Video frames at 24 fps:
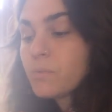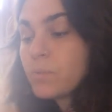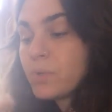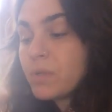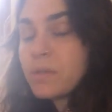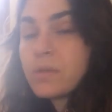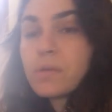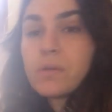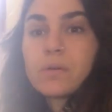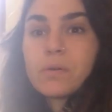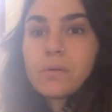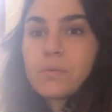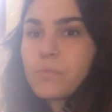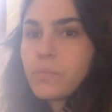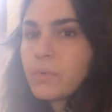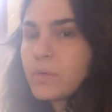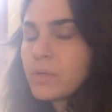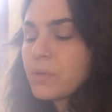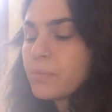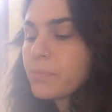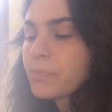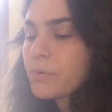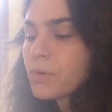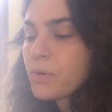with
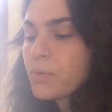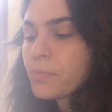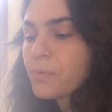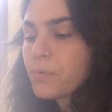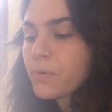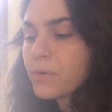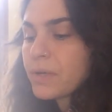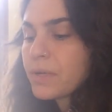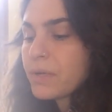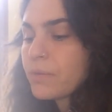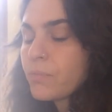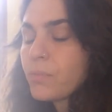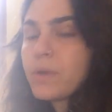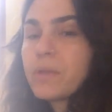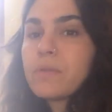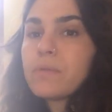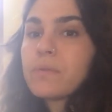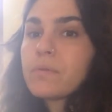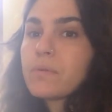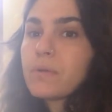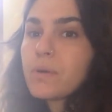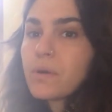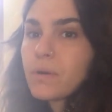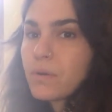with appropriate
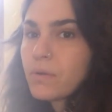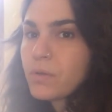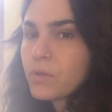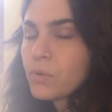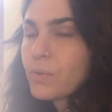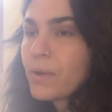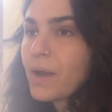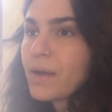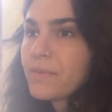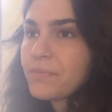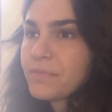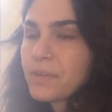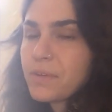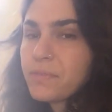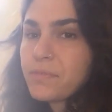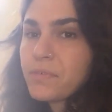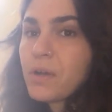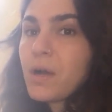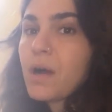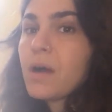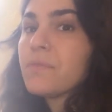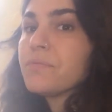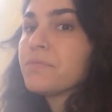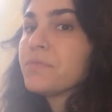with you have to
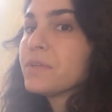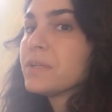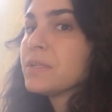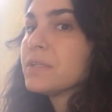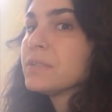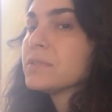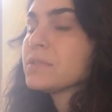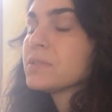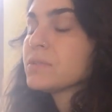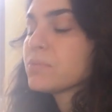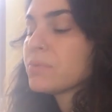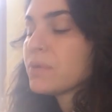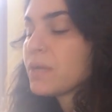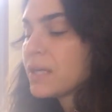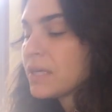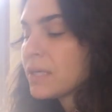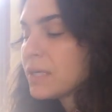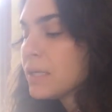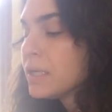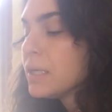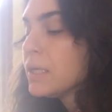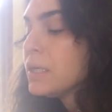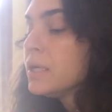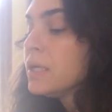have confidence,
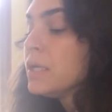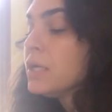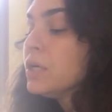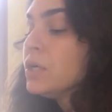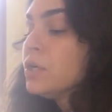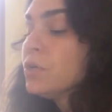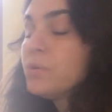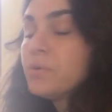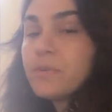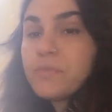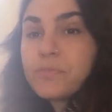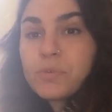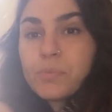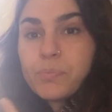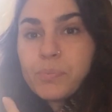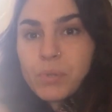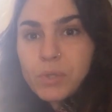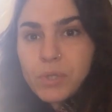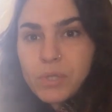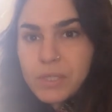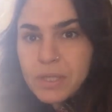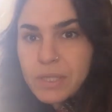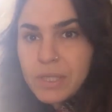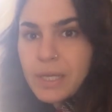right? You have to
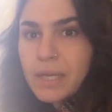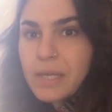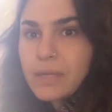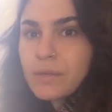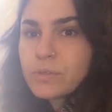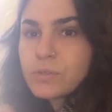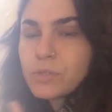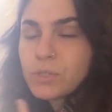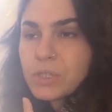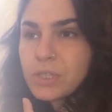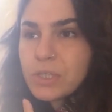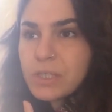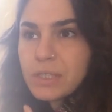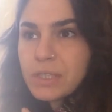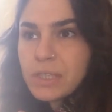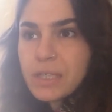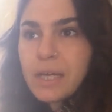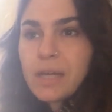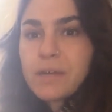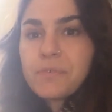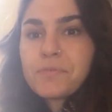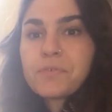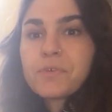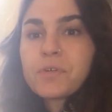put in the energy and
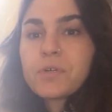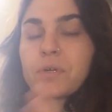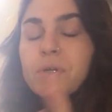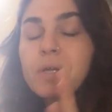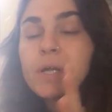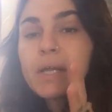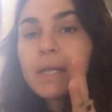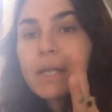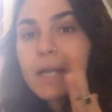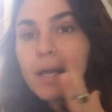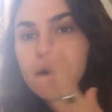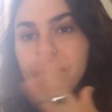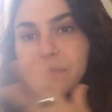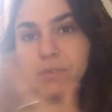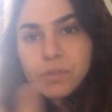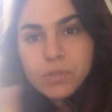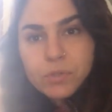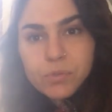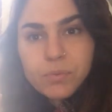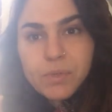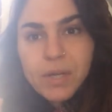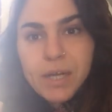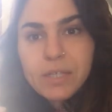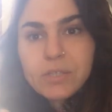the effort and have a
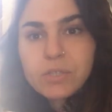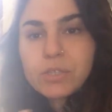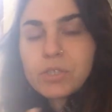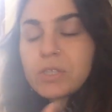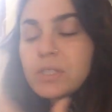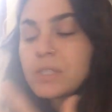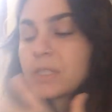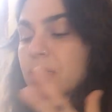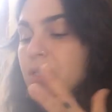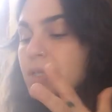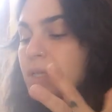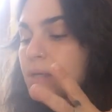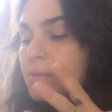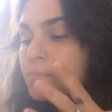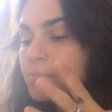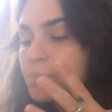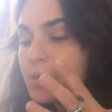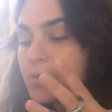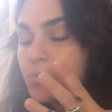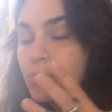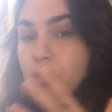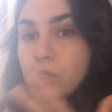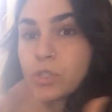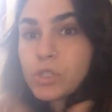direction and
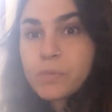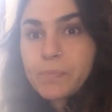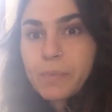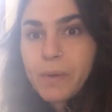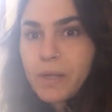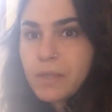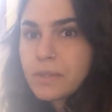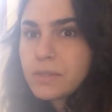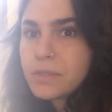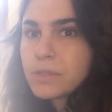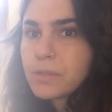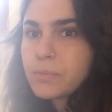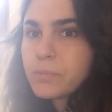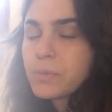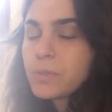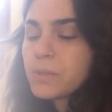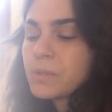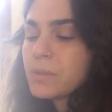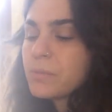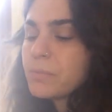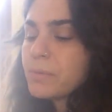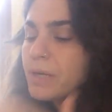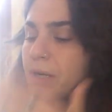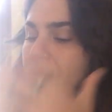be
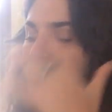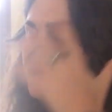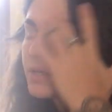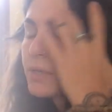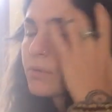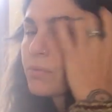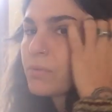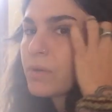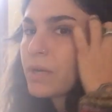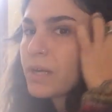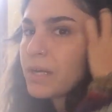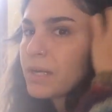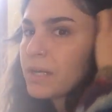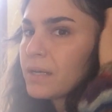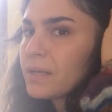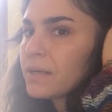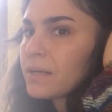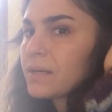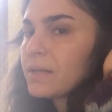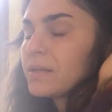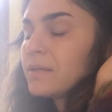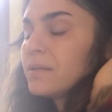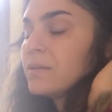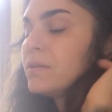responsible about it, right?
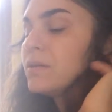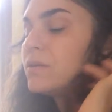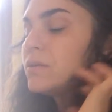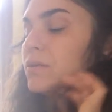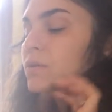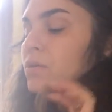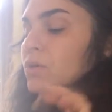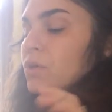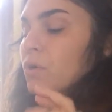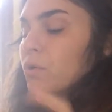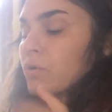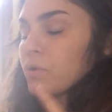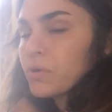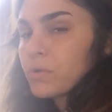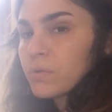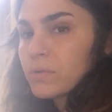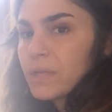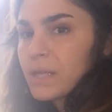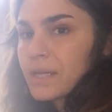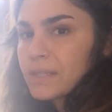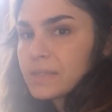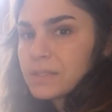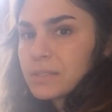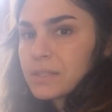And know your
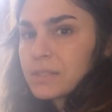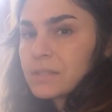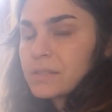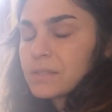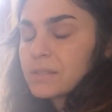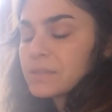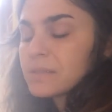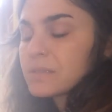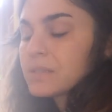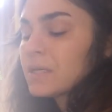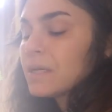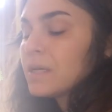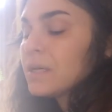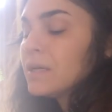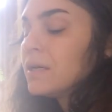lessons.